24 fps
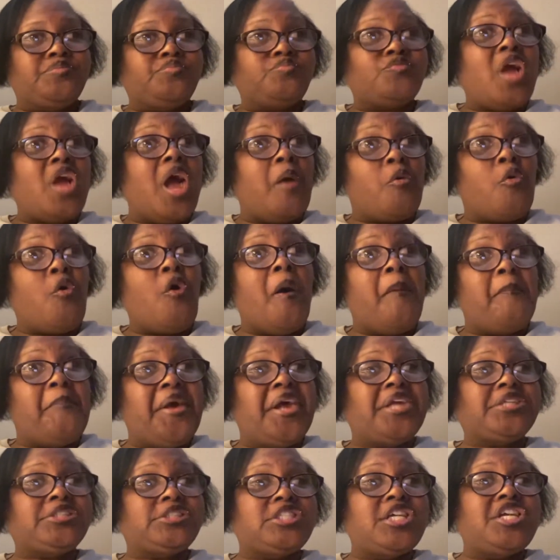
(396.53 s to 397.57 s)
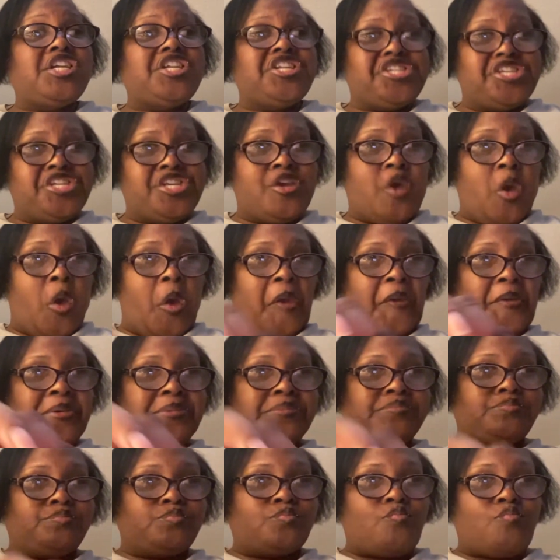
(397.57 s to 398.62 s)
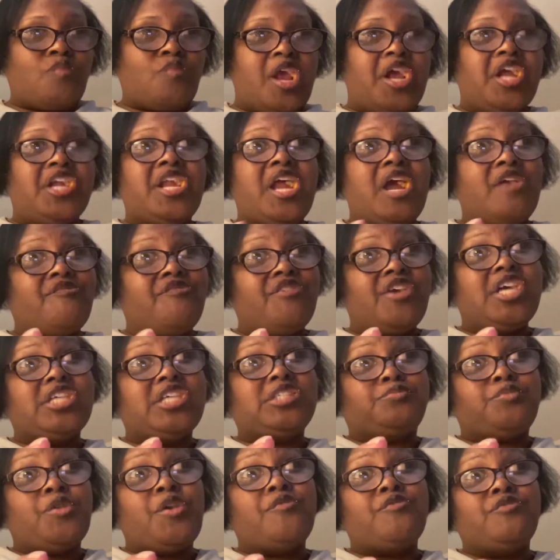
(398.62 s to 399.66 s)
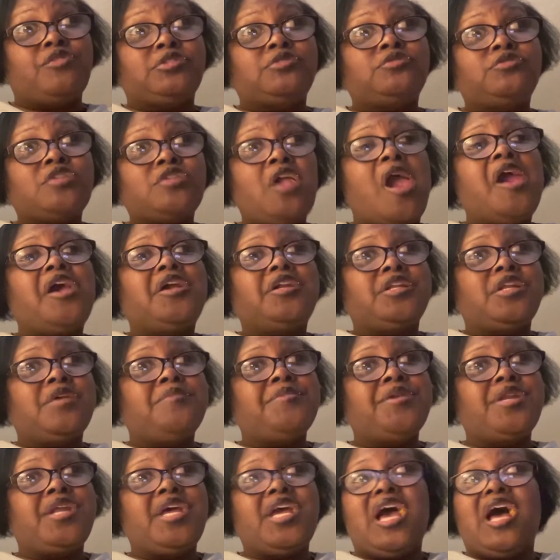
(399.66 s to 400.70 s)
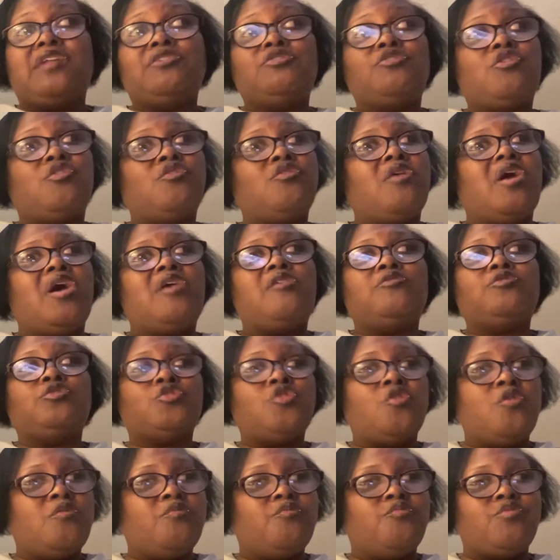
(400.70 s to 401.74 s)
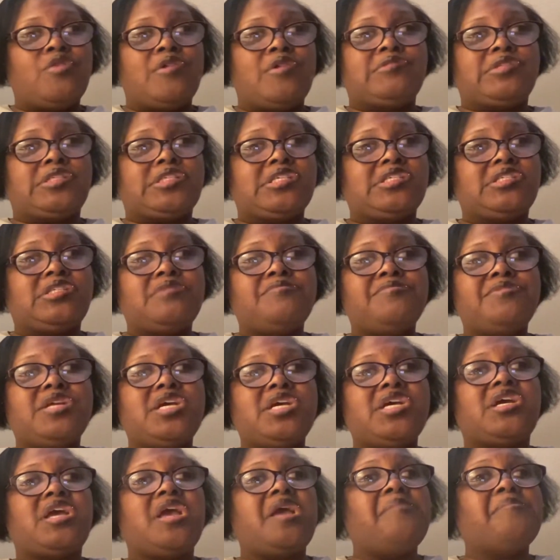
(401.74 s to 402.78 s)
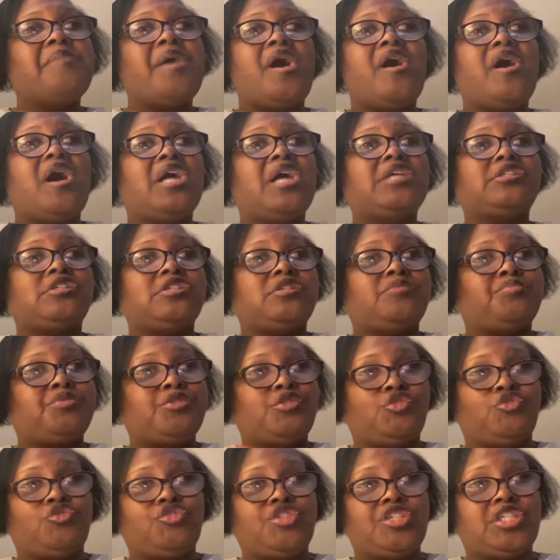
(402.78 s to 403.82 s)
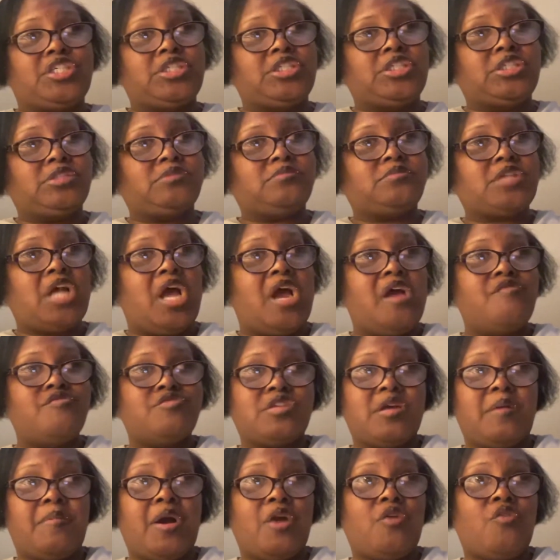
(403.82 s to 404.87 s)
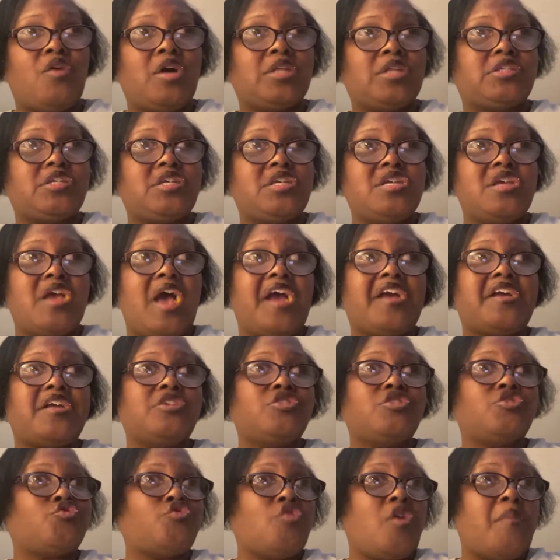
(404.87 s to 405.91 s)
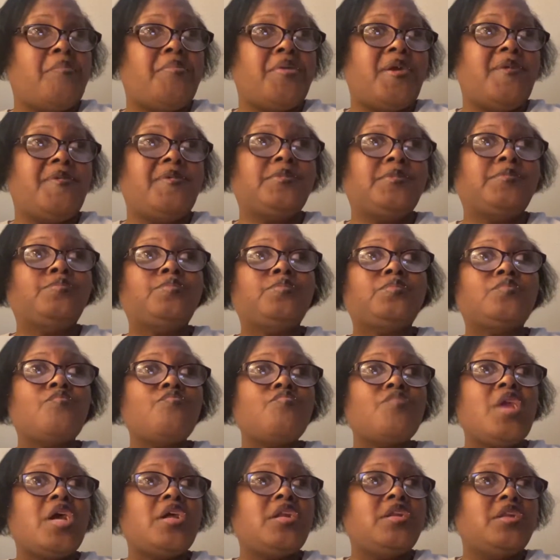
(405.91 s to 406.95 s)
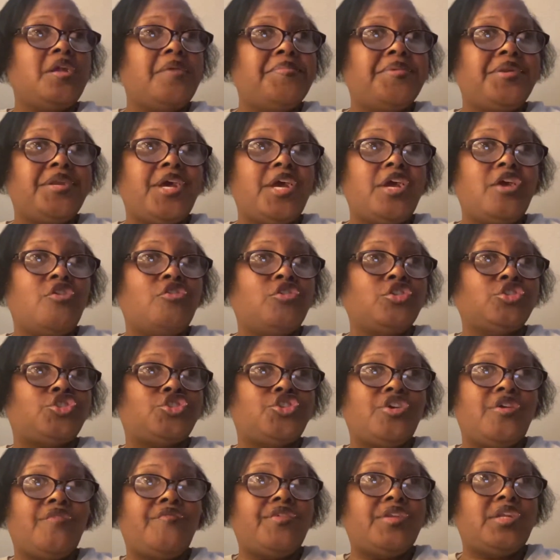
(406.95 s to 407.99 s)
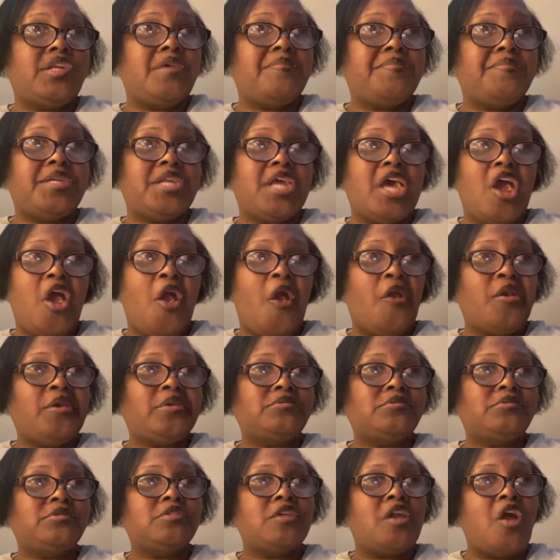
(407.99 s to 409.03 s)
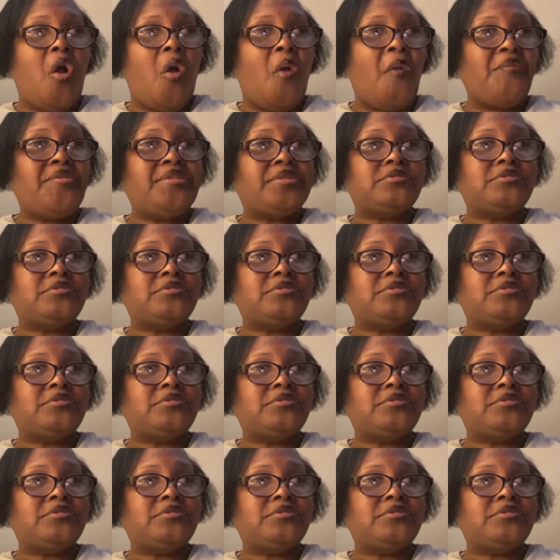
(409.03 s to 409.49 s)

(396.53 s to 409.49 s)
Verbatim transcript: I'm going back there to eat. And that raspberry lemonade, I don't know, I don't know. Ever since lemonade came out, I've just been drinking it. Every time I go out to eat, I get strawberry lemonade or cherry lemonade, you know.